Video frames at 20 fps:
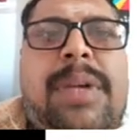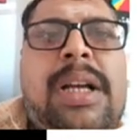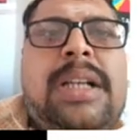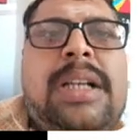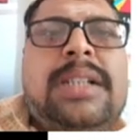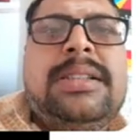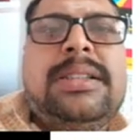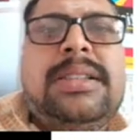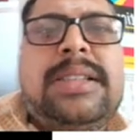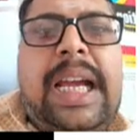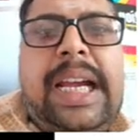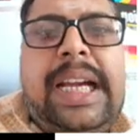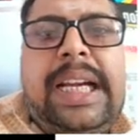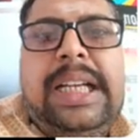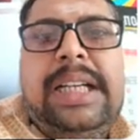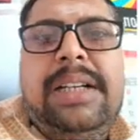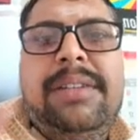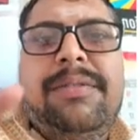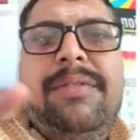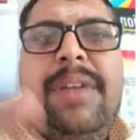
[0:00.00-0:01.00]

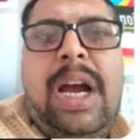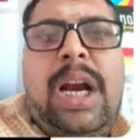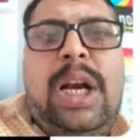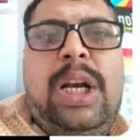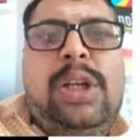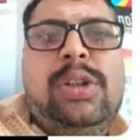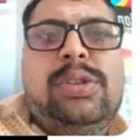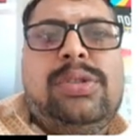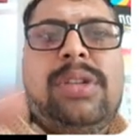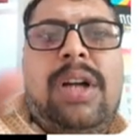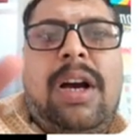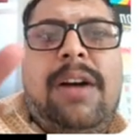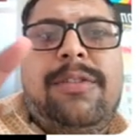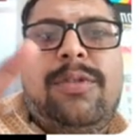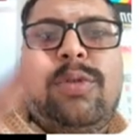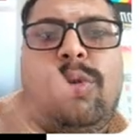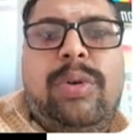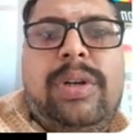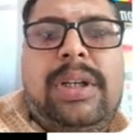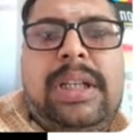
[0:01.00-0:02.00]
sin values of
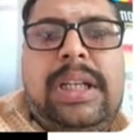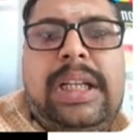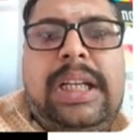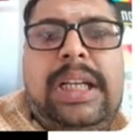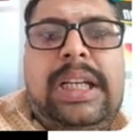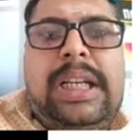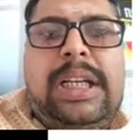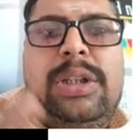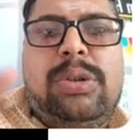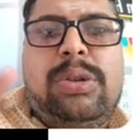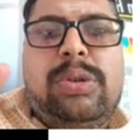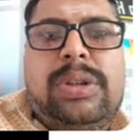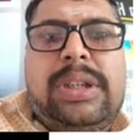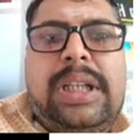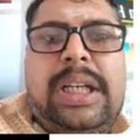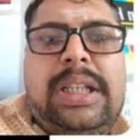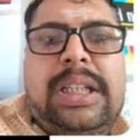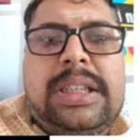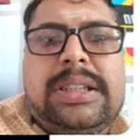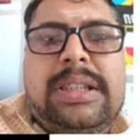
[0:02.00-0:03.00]
20 into
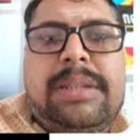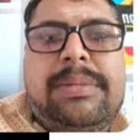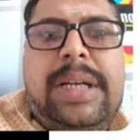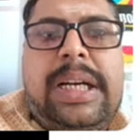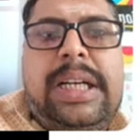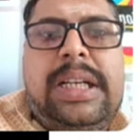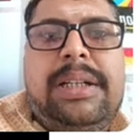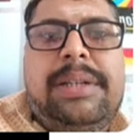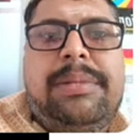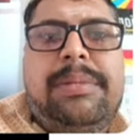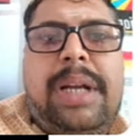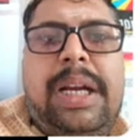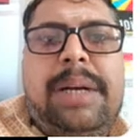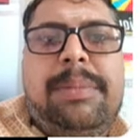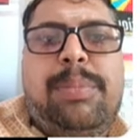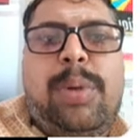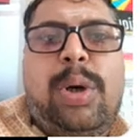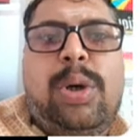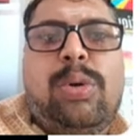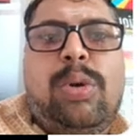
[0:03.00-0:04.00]
10, that's
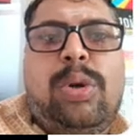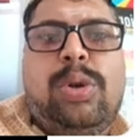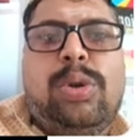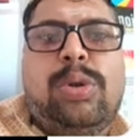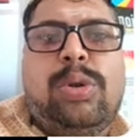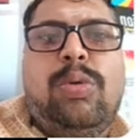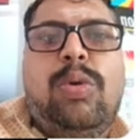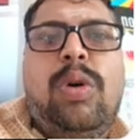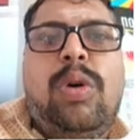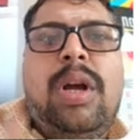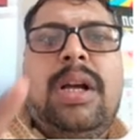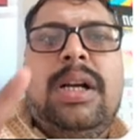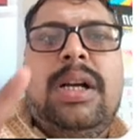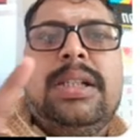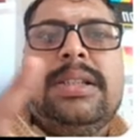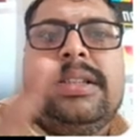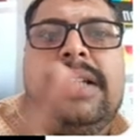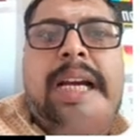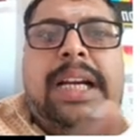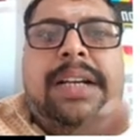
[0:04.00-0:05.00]
9.12.
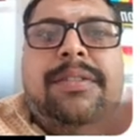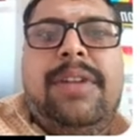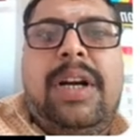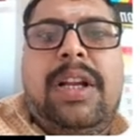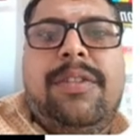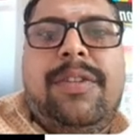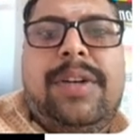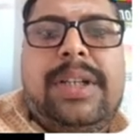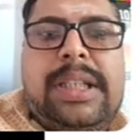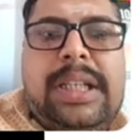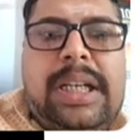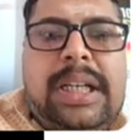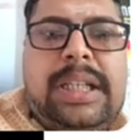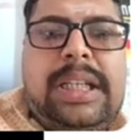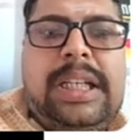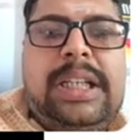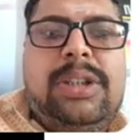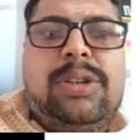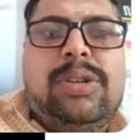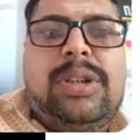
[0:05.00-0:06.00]
Sin values for
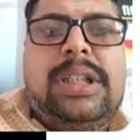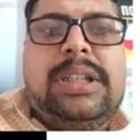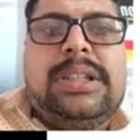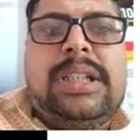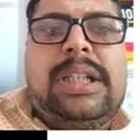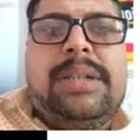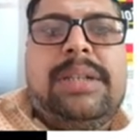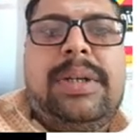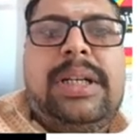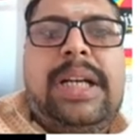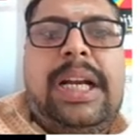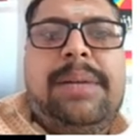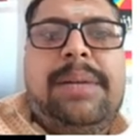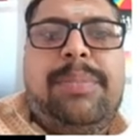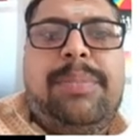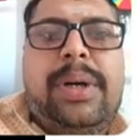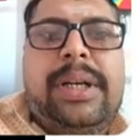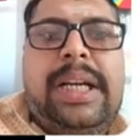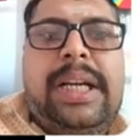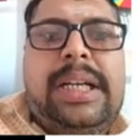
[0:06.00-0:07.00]
30 into 10 is nothing but
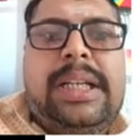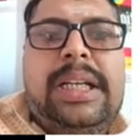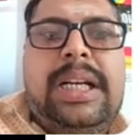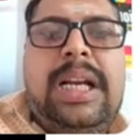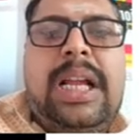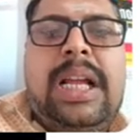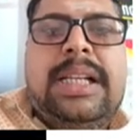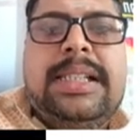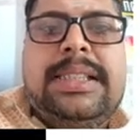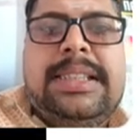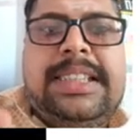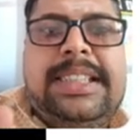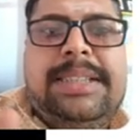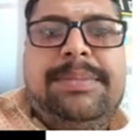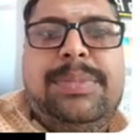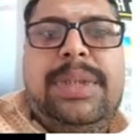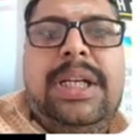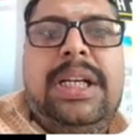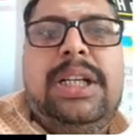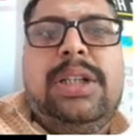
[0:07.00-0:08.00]
9.88.
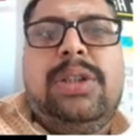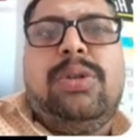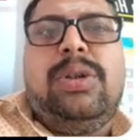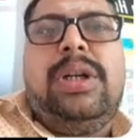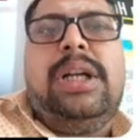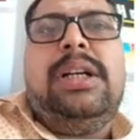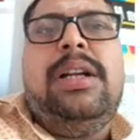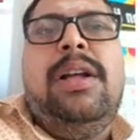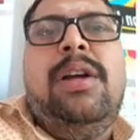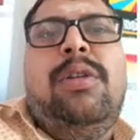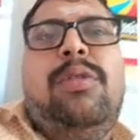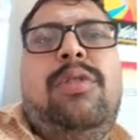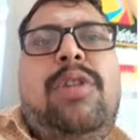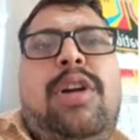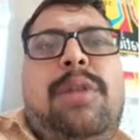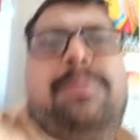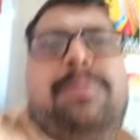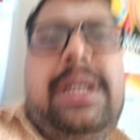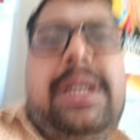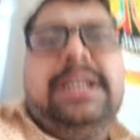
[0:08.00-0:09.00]
Similarly to that,
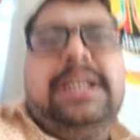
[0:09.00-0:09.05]
we'll be